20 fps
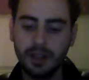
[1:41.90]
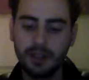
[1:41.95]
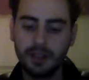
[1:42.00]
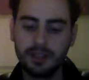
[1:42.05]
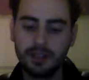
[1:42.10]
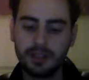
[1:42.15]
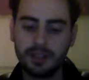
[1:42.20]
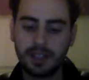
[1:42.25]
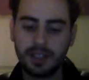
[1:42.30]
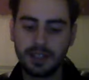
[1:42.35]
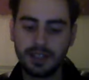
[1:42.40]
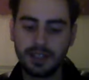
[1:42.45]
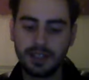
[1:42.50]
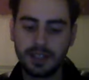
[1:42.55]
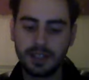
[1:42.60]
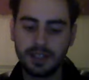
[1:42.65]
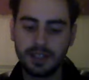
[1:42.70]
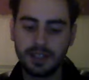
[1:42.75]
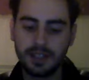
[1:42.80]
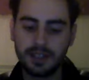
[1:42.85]
To
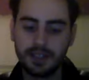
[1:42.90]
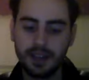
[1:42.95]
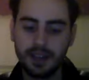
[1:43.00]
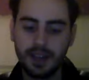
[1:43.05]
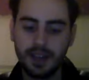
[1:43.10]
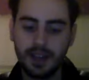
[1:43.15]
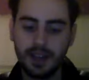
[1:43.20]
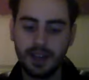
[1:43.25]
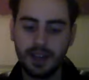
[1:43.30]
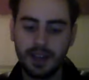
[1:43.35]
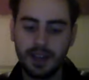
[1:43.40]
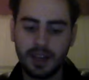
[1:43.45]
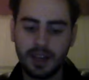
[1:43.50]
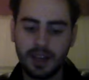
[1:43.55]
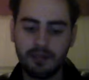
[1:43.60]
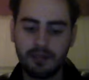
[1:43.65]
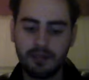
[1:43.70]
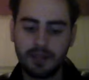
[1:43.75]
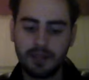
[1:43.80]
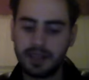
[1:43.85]
kiss him
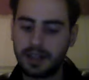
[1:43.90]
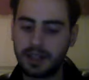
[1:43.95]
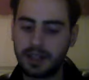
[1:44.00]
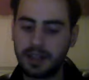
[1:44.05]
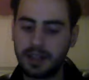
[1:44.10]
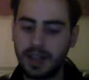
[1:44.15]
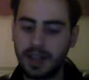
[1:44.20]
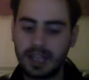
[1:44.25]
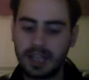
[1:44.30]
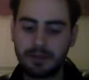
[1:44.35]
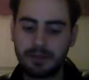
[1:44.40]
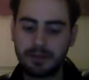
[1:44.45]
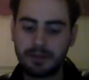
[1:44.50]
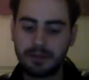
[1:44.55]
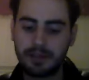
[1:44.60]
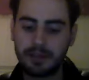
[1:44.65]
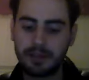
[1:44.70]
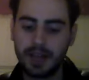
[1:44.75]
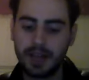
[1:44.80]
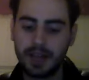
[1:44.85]
and to clasp him
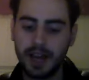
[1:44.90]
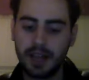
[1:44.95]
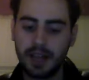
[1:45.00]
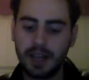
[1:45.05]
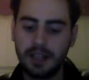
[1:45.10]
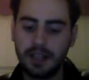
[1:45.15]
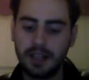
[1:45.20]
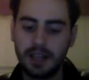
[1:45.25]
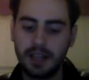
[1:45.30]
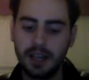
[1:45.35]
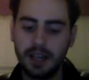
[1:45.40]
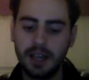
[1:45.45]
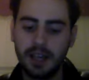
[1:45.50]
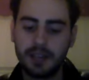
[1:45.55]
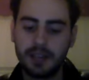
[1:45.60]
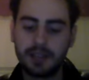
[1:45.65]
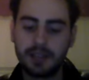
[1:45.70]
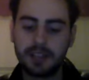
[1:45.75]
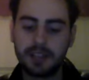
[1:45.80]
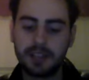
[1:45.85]
tight,
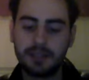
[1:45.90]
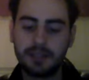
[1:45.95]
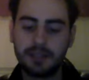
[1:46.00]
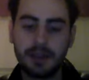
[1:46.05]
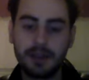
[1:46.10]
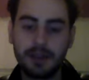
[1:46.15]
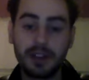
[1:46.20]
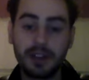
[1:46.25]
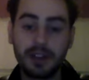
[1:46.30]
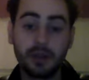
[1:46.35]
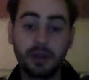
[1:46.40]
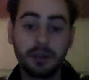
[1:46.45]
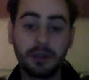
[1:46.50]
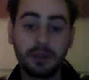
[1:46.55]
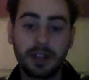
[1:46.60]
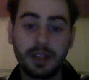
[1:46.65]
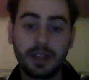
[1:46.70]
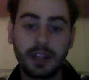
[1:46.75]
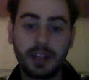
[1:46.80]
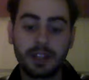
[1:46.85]
This is my joy
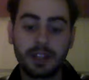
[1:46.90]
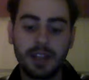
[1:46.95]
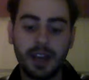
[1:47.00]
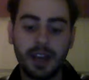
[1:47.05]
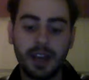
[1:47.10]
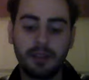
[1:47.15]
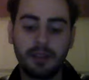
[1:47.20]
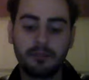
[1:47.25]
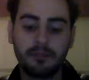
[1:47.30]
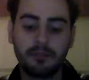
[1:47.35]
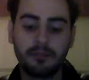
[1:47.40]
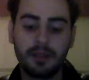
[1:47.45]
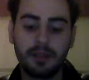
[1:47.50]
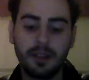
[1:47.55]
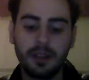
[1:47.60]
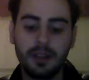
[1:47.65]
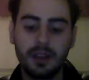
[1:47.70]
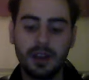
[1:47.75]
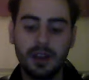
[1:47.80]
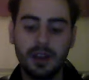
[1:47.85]
without a name,
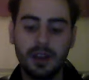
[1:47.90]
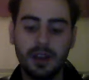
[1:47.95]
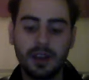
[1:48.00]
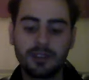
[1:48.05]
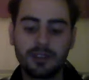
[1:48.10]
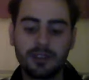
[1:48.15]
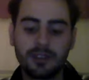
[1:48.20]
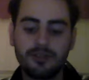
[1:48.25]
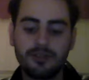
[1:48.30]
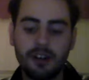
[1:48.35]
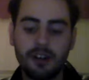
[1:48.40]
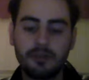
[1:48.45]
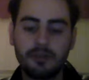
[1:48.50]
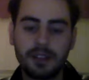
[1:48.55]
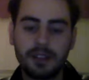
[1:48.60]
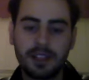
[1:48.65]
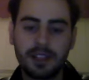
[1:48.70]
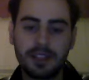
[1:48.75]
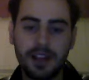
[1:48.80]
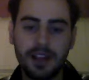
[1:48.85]
A strong man's
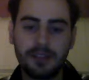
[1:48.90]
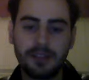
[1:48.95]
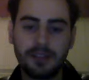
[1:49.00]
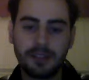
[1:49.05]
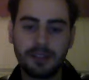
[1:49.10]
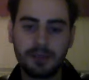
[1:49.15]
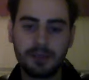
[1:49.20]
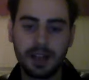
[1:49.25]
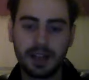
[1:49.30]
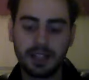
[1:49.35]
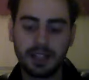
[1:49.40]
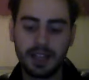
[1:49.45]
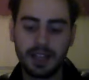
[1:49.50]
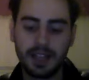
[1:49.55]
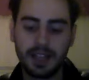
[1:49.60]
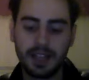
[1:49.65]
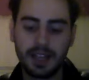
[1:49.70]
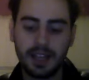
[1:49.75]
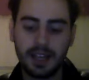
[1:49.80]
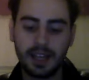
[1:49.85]
love is my
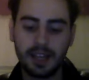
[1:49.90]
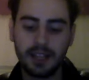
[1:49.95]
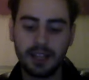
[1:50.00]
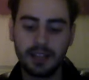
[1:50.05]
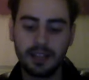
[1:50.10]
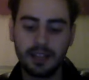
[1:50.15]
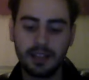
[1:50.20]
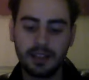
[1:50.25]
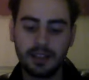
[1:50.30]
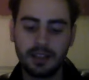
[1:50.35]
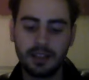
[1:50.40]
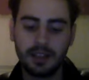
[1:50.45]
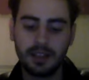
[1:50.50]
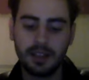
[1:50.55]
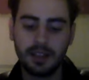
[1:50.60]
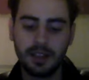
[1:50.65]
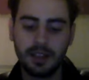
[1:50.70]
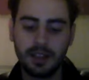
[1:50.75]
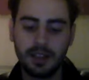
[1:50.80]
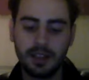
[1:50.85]
delight.
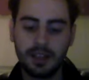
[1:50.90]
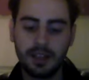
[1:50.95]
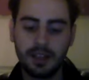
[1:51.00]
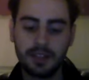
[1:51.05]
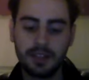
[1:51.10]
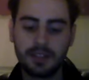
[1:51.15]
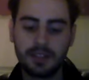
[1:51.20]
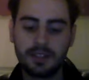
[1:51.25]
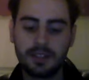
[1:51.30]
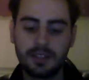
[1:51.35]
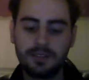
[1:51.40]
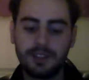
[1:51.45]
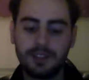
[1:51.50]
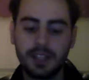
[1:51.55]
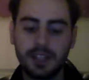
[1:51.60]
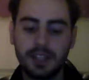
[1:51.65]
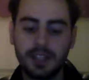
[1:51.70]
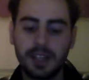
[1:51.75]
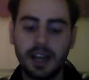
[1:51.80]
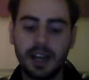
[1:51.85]
To feel
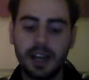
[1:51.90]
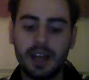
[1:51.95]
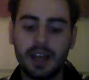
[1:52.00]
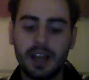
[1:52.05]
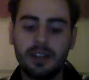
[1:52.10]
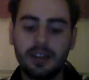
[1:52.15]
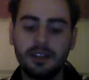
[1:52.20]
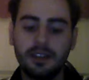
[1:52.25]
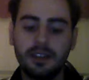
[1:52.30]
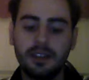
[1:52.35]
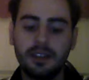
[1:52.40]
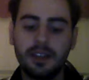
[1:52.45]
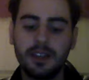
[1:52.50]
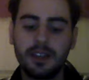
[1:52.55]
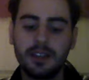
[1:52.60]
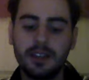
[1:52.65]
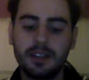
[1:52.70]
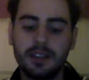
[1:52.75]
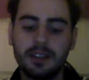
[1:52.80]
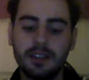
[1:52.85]
again
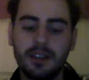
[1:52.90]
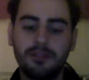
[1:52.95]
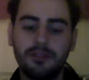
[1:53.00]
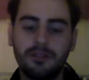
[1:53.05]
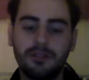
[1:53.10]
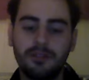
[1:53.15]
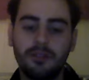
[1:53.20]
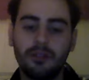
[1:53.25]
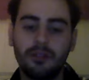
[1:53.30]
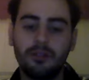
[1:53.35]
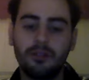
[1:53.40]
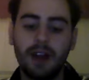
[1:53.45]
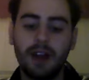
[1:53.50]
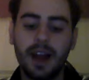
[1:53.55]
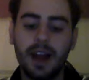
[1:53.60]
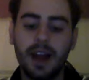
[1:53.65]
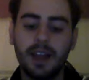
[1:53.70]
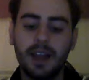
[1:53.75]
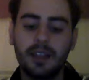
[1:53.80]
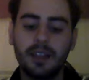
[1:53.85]
his love grow
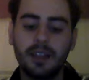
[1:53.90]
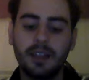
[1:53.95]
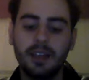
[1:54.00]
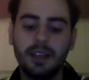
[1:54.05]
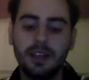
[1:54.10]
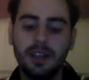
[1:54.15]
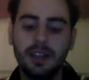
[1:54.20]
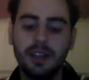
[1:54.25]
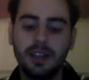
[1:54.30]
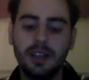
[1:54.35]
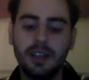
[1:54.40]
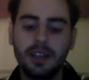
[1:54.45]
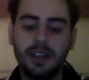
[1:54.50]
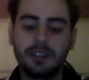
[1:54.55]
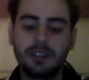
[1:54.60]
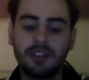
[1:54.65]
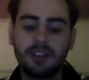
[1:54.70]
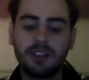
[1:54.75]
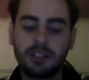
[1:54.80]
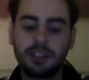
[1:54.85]
grand,
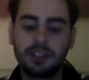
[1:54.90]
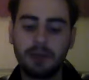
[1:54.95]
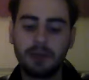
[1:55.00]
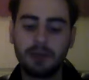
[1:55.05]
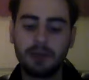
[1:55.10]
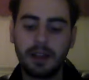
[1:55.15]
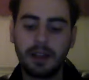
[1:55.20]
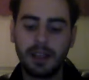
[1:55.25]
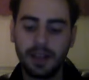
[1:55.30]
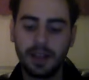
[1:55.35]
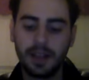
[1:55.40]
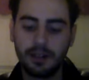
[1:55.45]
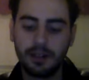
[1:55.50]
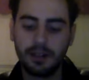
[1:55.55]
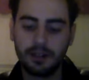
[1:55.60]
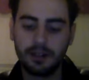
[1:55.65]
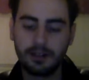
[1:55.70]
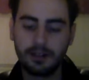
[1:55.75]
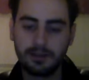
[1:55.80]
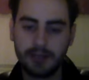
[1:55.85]
Touched by languor
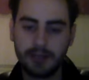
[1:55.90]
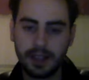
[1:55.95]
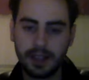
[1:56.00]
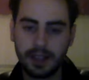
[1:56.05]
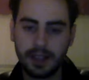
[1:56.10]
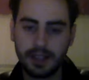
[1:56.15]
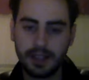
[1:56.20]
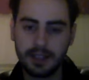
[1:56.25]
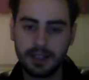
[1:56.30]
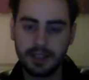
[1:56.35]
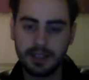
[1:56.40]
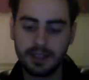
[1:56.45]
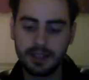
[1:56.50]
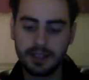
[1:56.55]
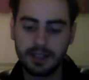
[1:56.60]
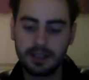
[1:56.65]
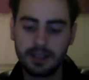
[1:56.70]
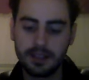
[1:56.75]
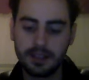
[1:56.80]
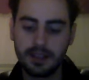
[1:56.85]
of my
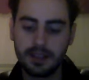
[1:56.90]
kisses